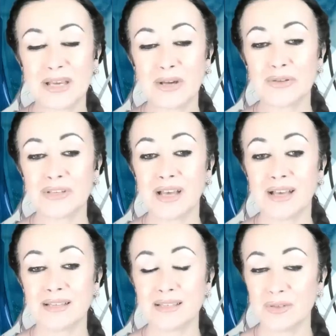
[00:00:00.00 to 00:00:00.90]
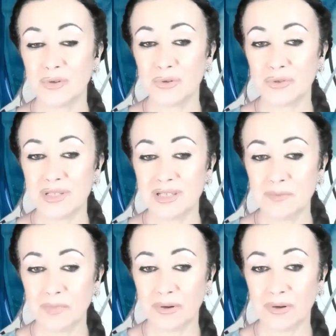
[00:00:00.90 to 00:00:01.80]
Because as you go
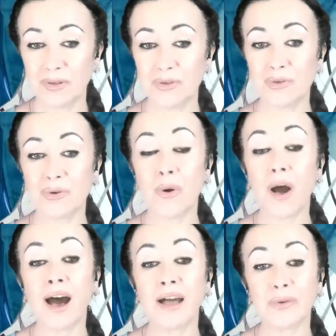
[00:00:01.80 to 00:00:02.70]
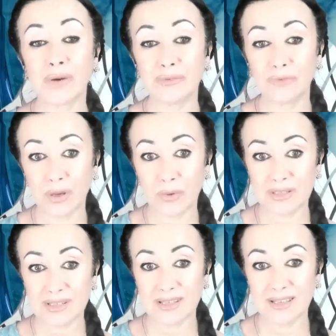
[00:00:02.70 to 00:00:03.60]
deeper, you go higher in
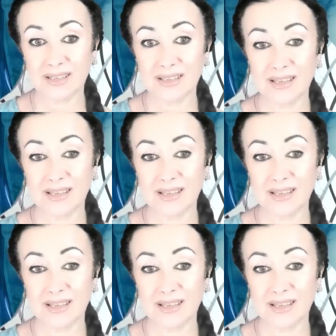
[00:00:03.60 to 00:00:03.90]
frequency.